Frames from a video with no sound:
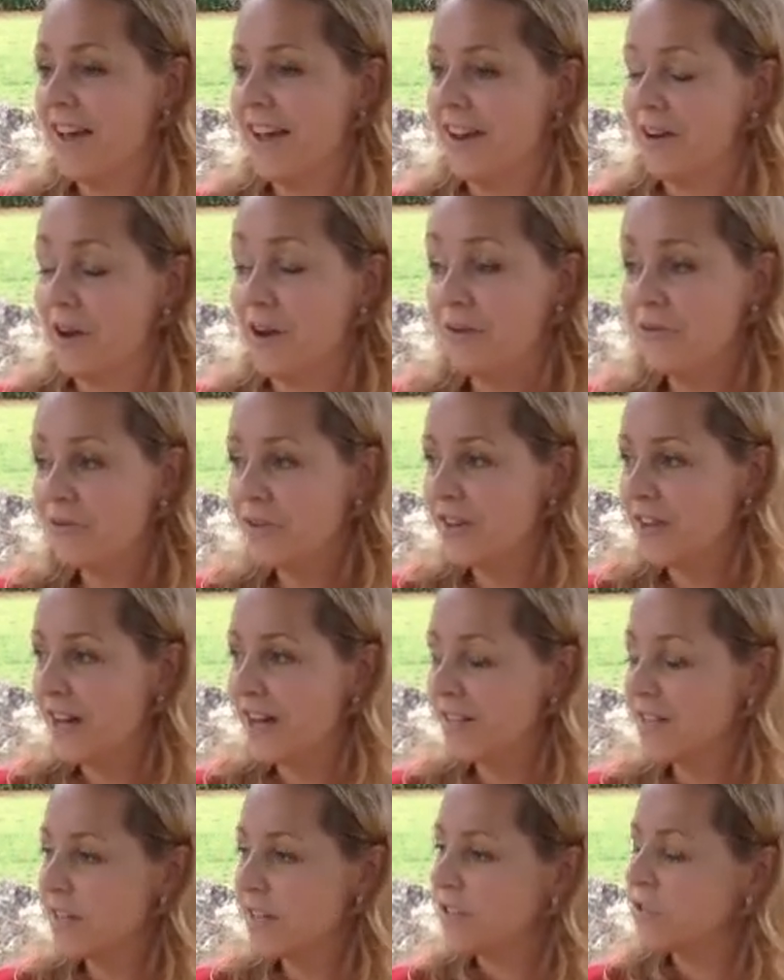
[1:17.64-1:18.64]
And after
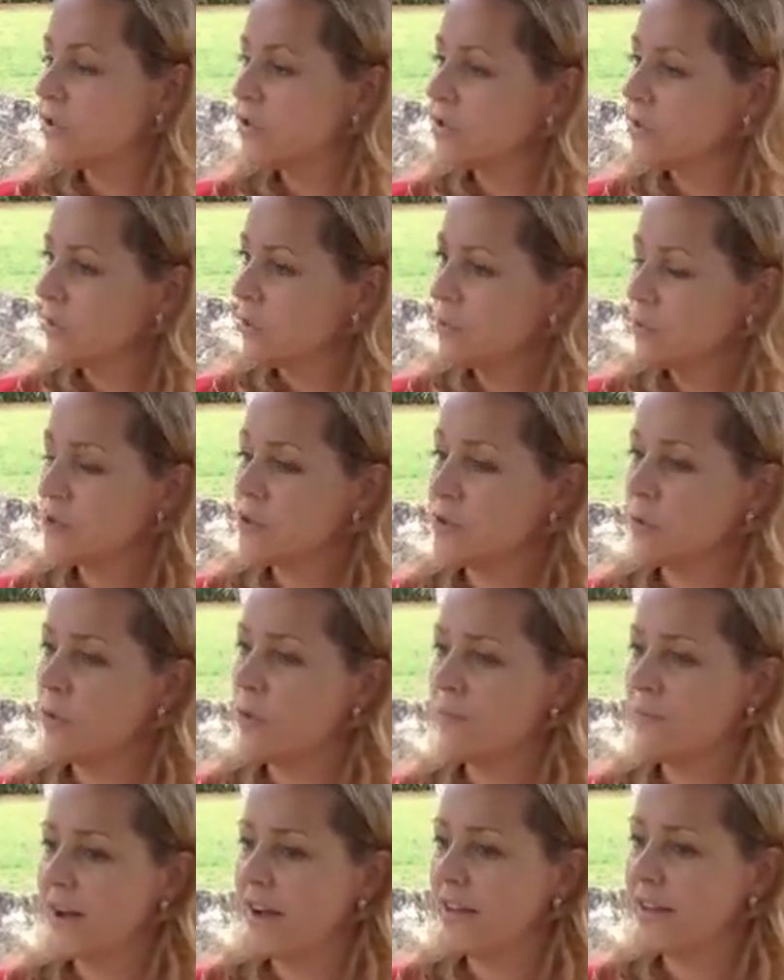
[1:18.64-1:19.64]
that, I just lose
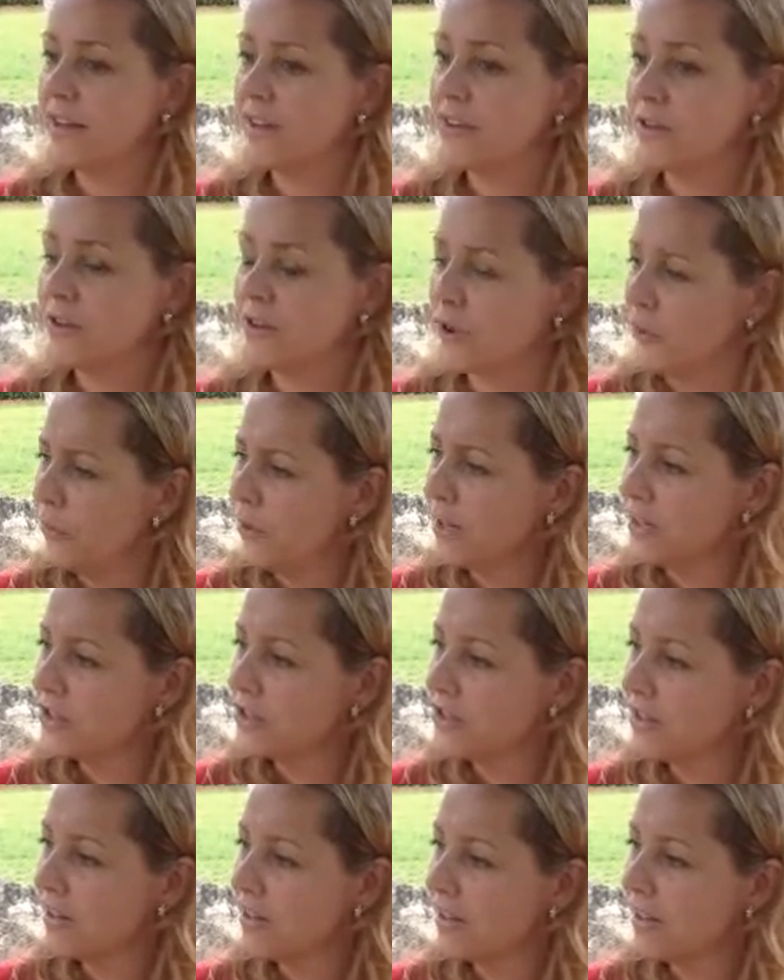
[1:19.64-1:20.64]
all my
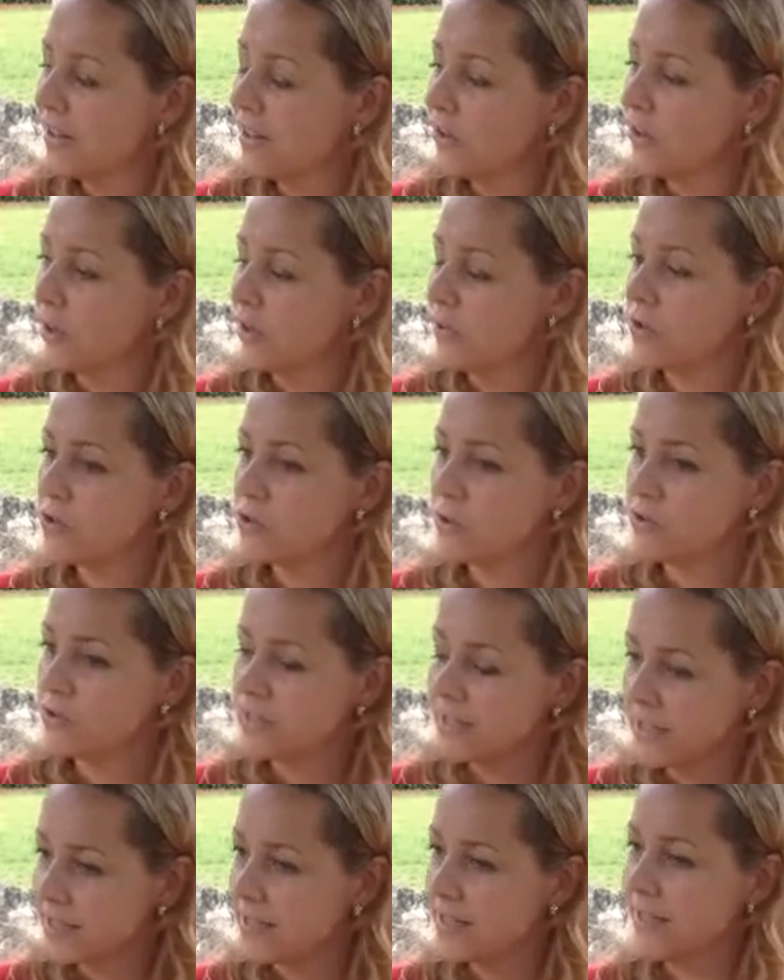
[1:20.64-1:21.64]
courage. So I was
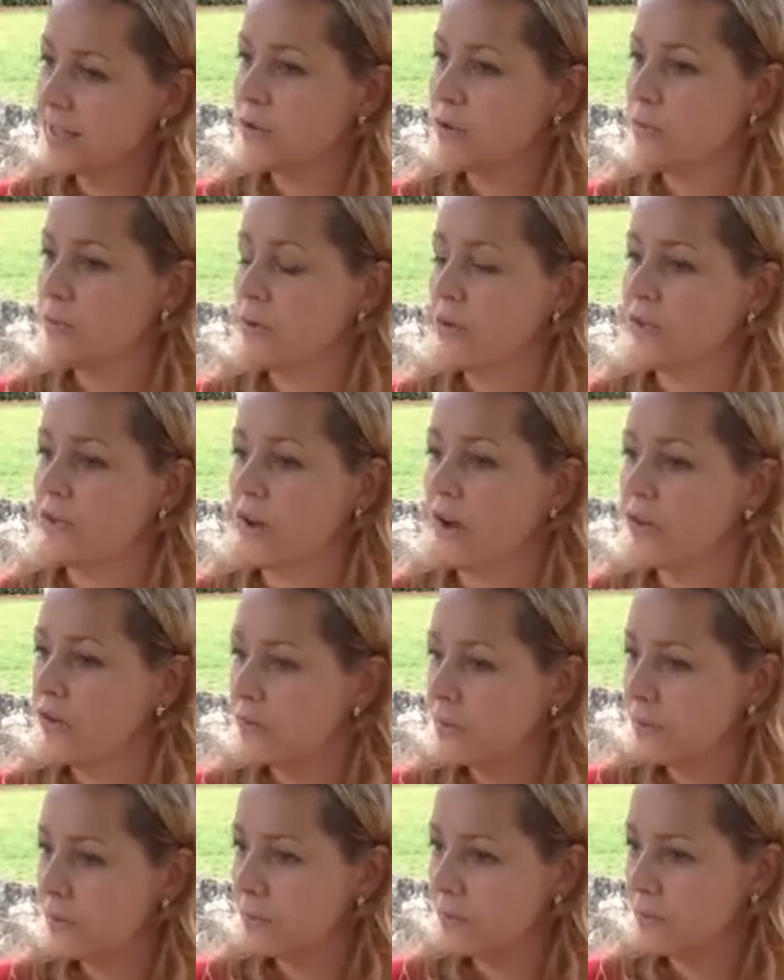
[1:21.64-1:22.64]
just listening to what
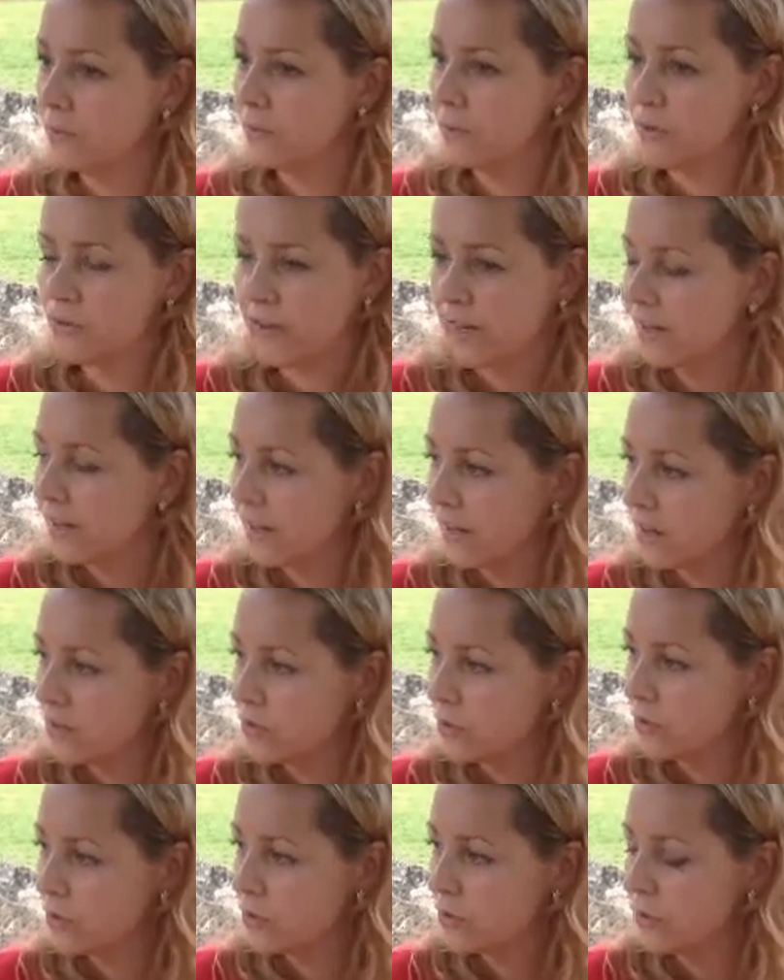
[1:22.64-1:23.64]
other people were thinking I
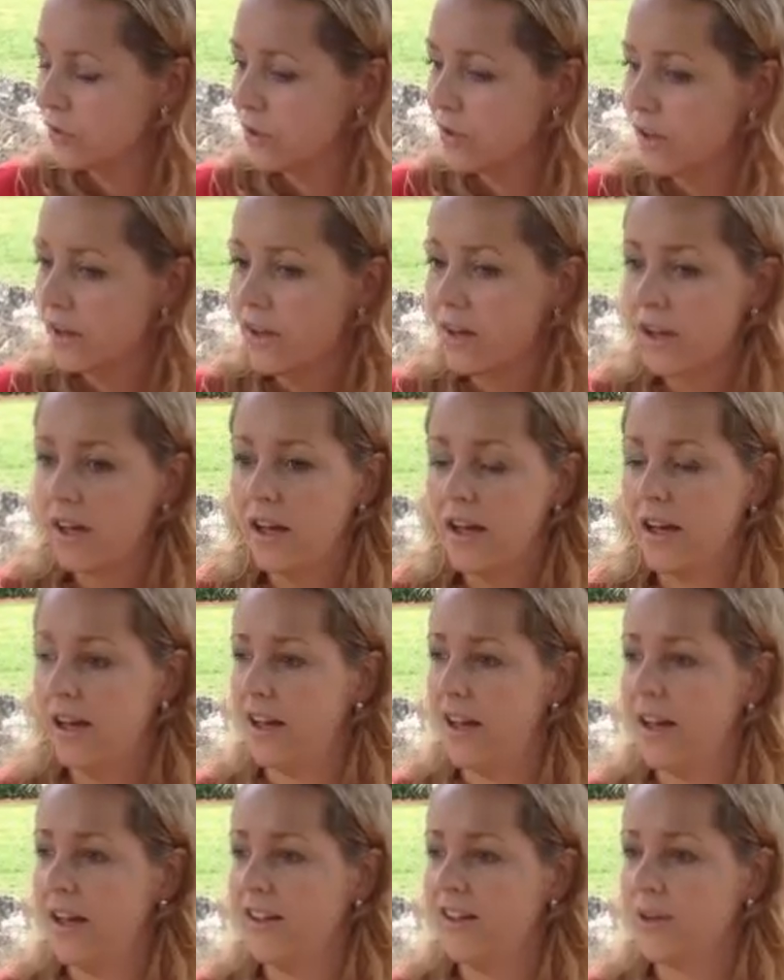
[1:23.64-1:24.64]
should do,
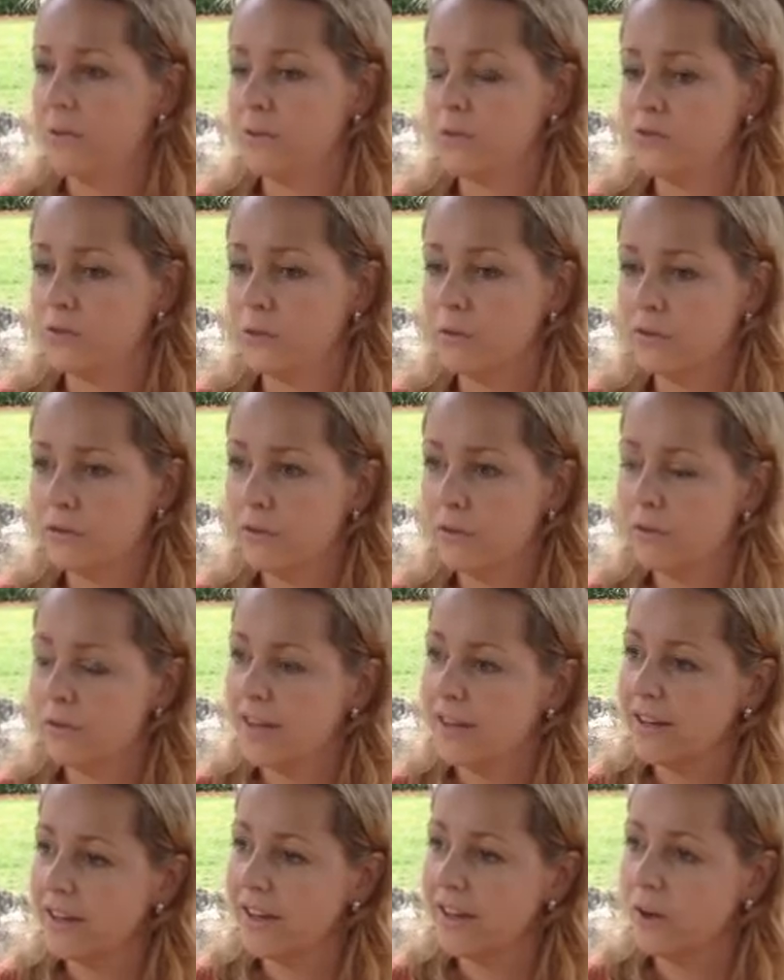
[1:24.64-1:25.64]
and I was also
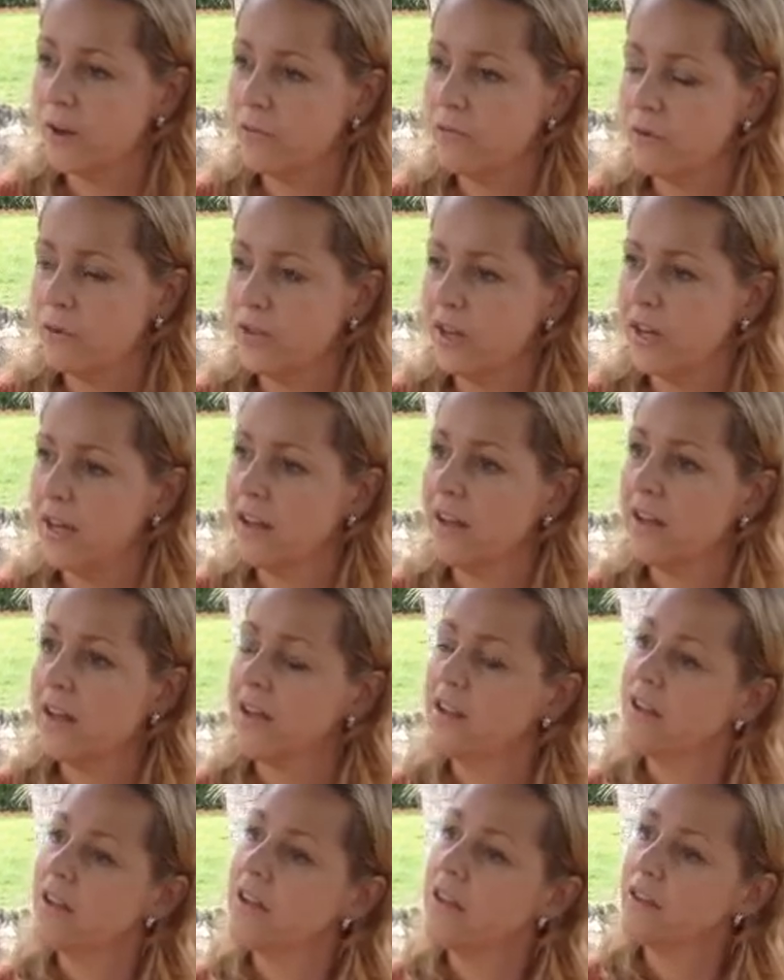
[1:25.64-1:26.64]
thinking of what I
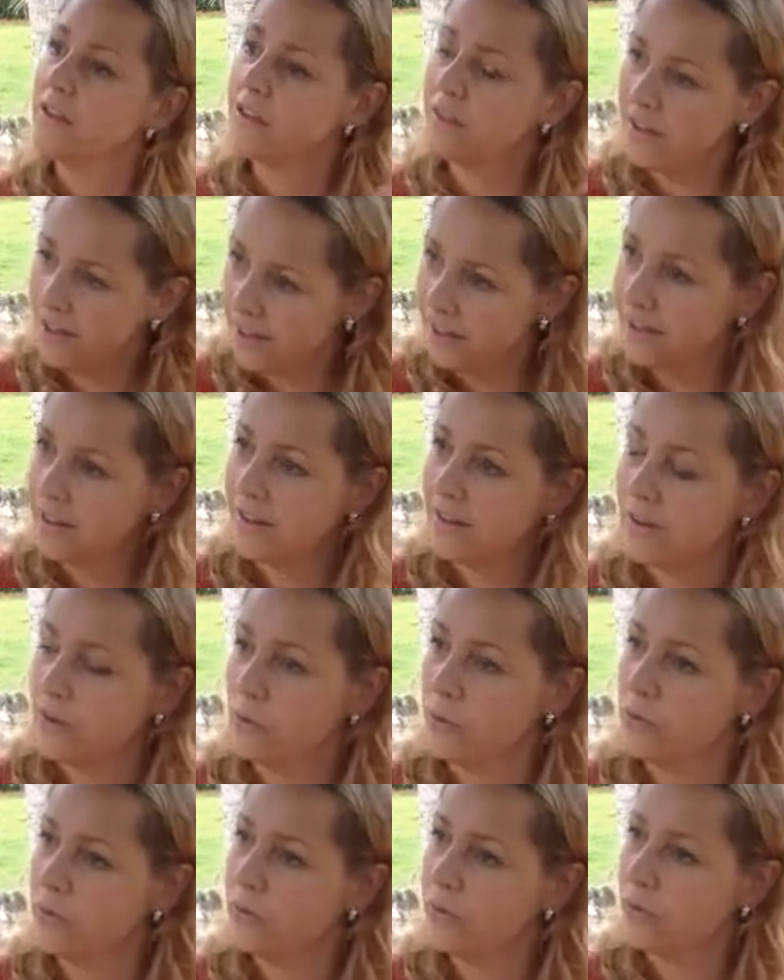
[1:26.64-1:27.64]
think
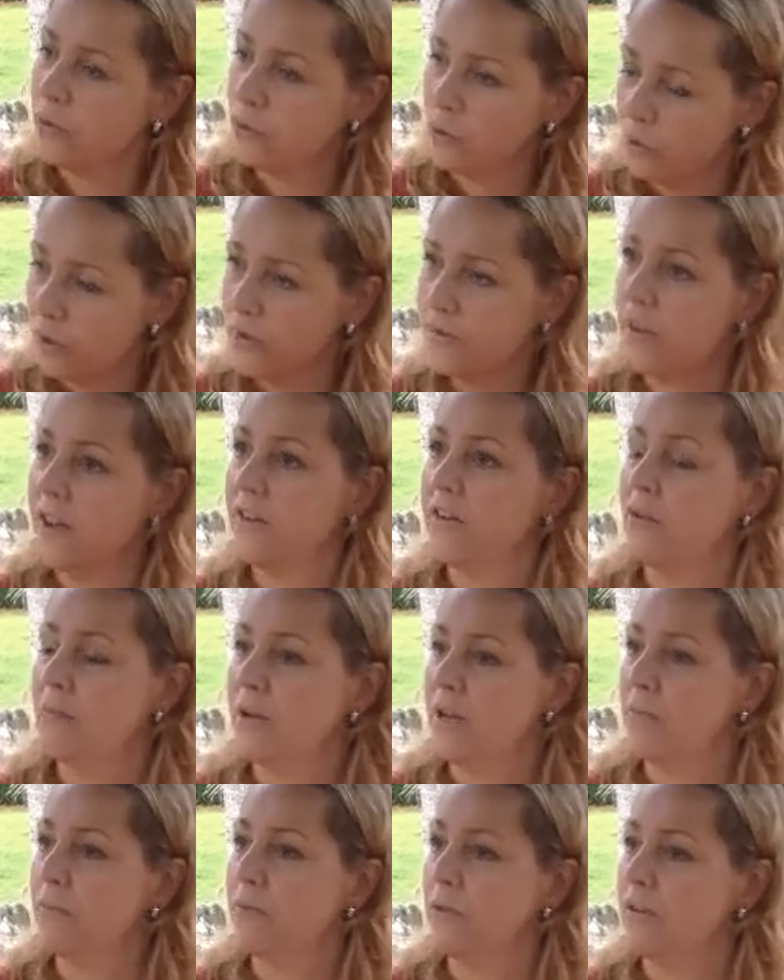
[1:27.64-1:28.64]
or thought other
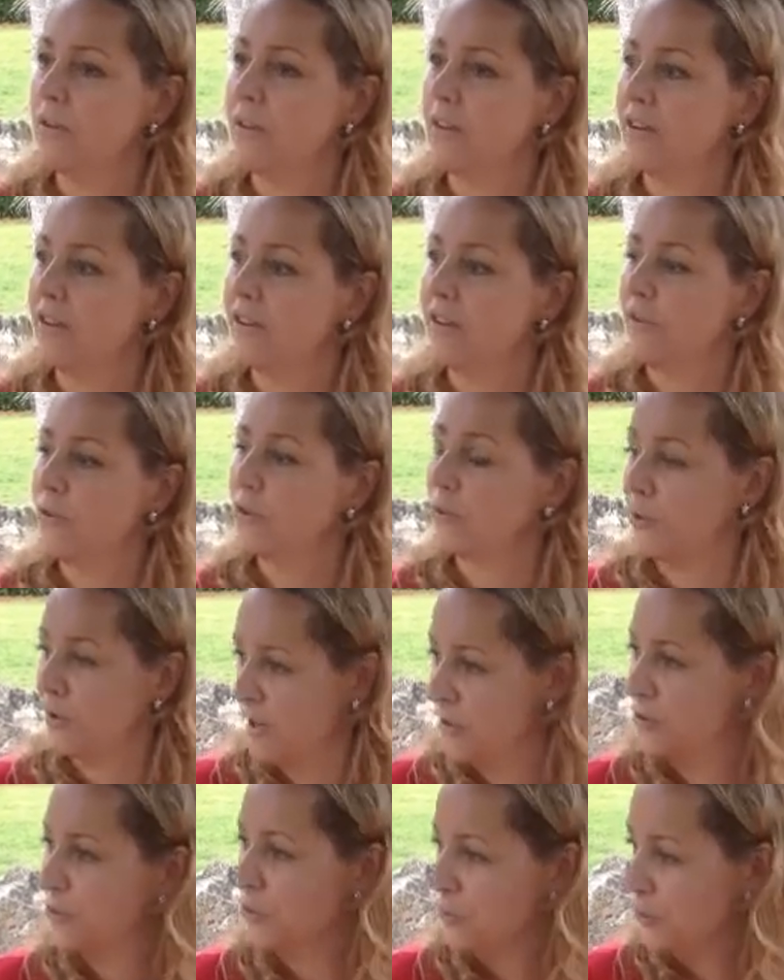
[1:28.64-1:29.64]
people thought
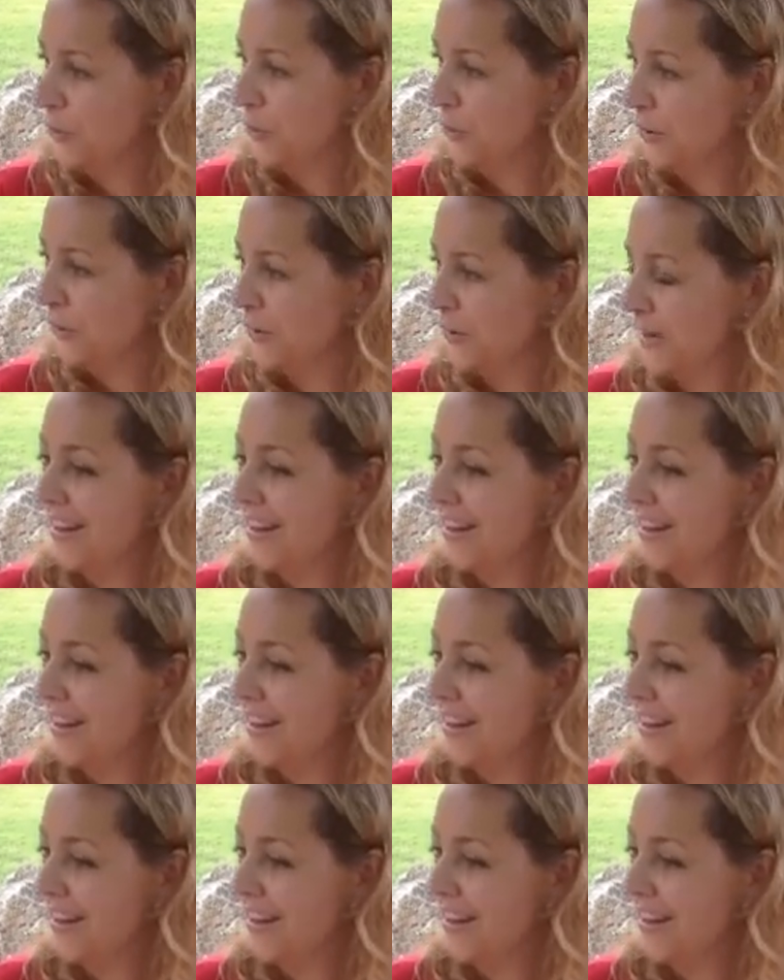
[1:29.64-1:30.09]
I should do.